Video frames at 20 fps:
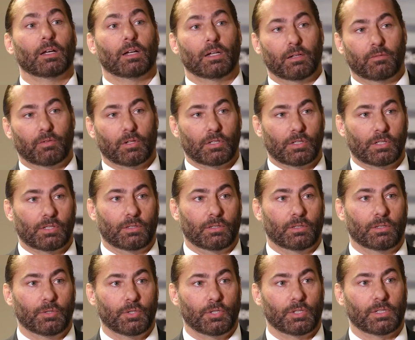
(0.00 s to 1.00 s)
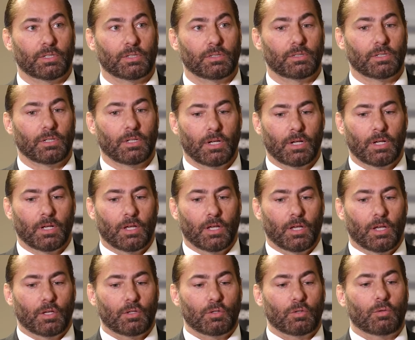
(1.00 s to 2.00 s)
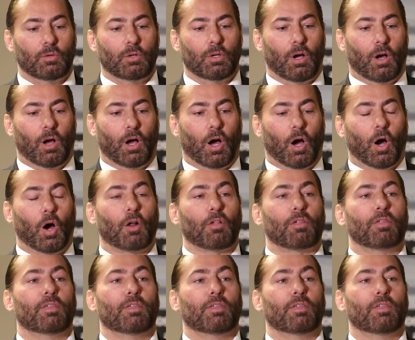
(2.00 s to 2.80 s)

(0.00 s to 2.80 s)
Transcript: of our solutions are